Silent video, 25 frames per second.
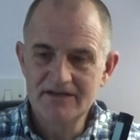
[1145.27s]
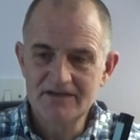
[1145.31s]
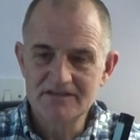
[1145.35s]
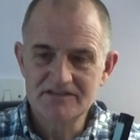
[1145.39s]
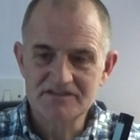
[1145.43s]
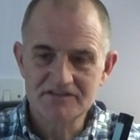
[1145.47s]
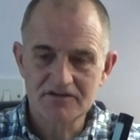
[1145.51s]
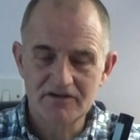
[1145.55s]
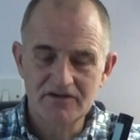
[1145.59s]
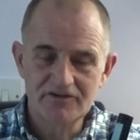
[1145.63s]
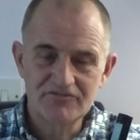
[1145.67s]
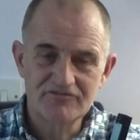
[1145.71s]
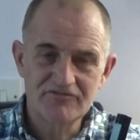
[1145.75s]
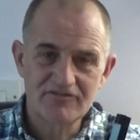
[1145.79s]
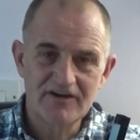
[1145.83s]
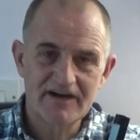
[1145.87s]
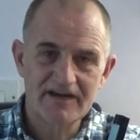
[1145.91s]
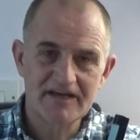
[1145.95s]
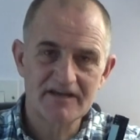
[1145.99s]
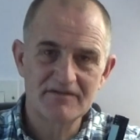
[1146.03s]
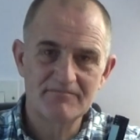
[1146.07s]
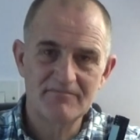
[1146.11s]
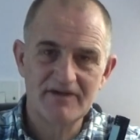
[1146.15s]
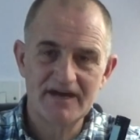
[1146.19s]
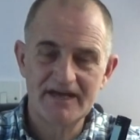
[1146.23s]
So I'd
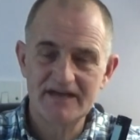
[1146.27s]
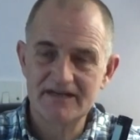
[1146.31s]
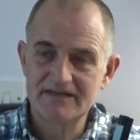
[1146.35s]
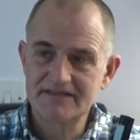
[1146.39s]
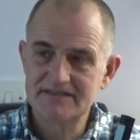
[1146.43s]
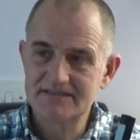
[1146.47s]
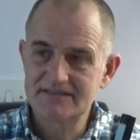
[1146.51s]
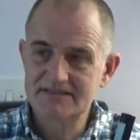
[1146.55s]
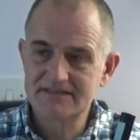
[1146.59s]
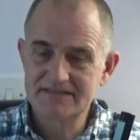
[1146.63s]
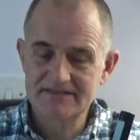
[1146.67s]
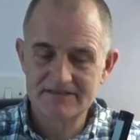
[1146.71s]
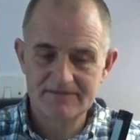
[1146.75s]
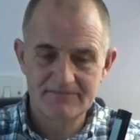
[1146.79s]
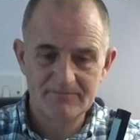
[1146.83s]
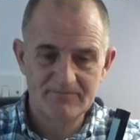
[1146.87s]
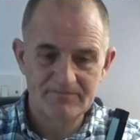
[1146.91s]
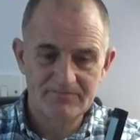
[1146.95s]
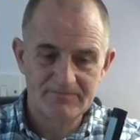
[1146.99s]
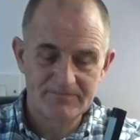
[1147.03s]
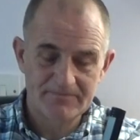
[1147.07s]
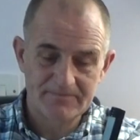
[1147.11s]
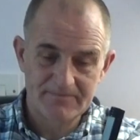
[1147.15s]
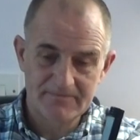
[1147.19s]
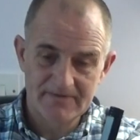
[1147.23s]
recommend,
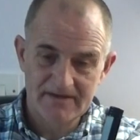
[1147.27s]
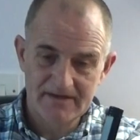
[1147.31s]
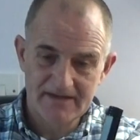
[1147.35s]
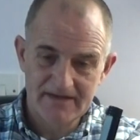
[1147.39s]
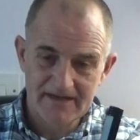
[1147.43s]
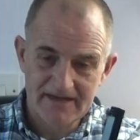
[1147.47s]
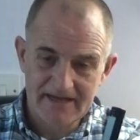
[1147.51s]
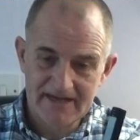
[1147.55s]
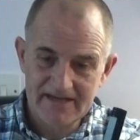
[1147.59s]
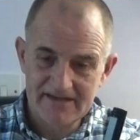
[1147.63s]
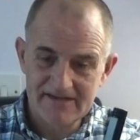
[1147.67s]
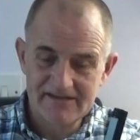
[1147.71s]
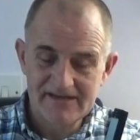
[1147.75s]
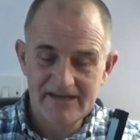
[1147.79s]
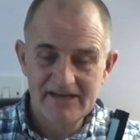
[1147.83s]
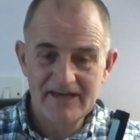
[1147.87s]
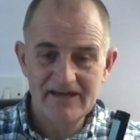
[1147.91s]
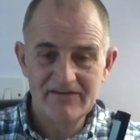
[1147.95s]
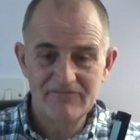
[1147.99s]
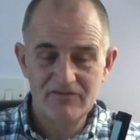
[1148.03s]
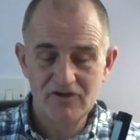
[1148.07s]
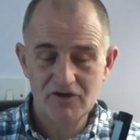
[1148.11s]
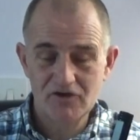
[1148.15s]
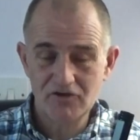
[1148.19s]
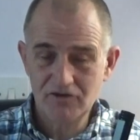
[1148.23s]
if
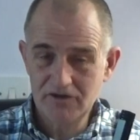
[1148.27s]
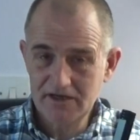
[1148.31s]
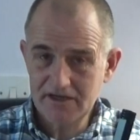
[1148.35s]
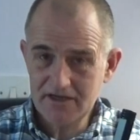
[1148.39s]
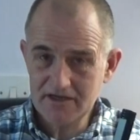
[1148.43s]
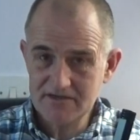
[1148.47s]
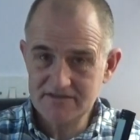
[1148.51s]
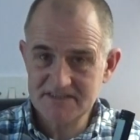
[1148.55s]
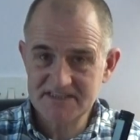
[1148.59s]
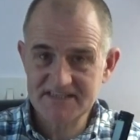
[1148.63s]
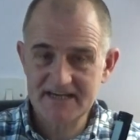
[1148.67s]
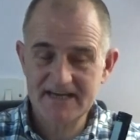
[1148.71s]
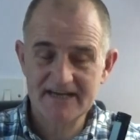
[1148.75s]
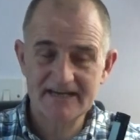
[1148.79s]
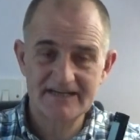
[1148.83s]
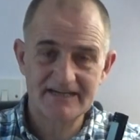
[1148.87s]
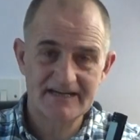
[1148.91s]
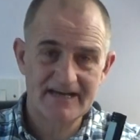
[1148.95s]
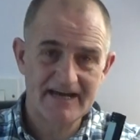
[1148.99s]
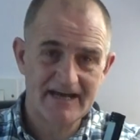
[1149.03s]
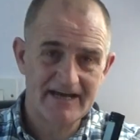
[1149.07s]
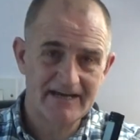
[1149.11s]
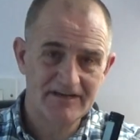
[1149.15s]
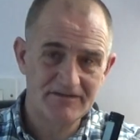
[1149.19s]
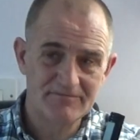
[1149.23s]
you're going to go second
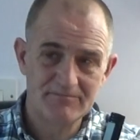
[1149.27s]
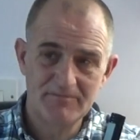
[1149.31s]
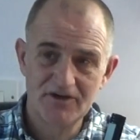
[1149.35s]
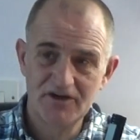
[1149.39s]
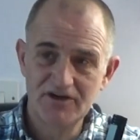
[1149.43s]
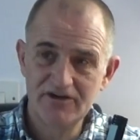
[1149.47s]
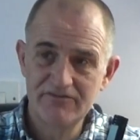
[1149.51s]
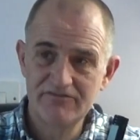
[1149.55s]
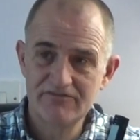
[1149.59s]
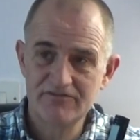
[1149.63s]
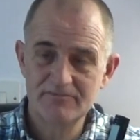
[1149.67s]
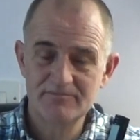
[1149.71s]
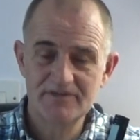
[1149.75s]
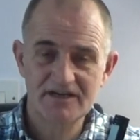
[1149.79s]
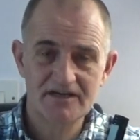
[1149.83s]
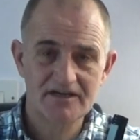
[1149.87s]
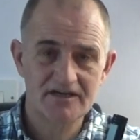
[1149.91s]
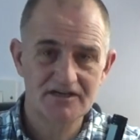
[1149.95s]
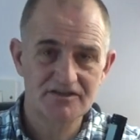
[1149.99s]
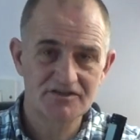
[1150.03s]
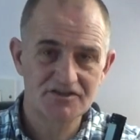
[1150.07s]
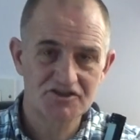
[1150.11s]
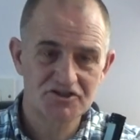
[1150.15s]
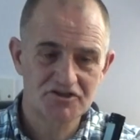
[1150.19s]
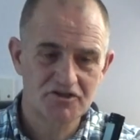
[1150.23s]
hand, buy from a
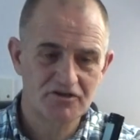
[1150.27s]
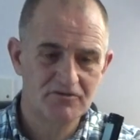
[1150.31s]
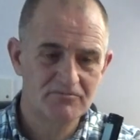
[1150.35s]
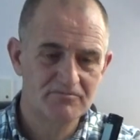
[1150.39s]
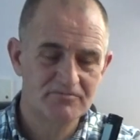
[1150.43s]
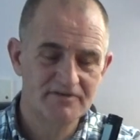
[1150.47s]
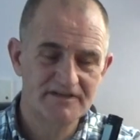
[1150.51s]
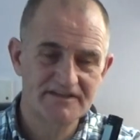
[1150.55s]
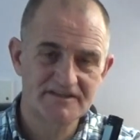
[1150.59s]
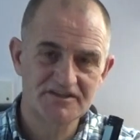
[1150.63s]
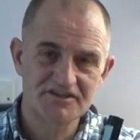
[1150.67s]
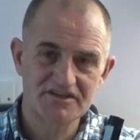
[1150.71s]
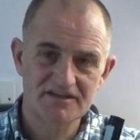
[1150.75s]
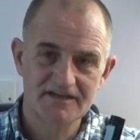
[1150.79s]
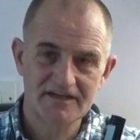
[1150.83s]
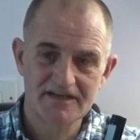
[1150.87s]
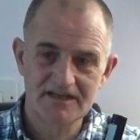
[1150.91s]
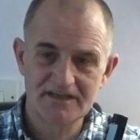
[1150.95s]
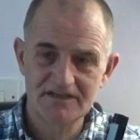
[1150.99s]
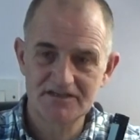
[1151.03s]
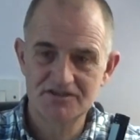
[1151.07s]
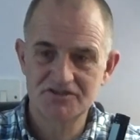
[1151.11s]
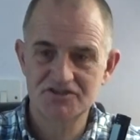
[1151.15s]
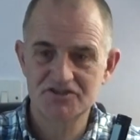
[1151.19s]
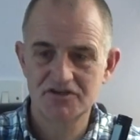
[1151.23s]
gun shop, which the
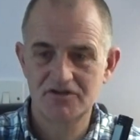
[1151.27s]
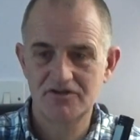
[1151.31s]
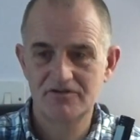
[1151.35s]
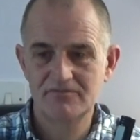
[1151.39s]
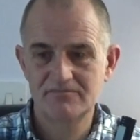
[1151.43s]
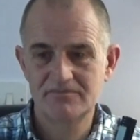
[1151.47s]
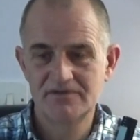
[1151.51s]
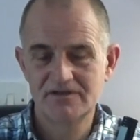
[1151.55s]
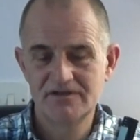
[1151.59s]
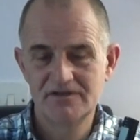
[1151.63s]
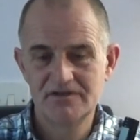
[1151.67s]
gun shop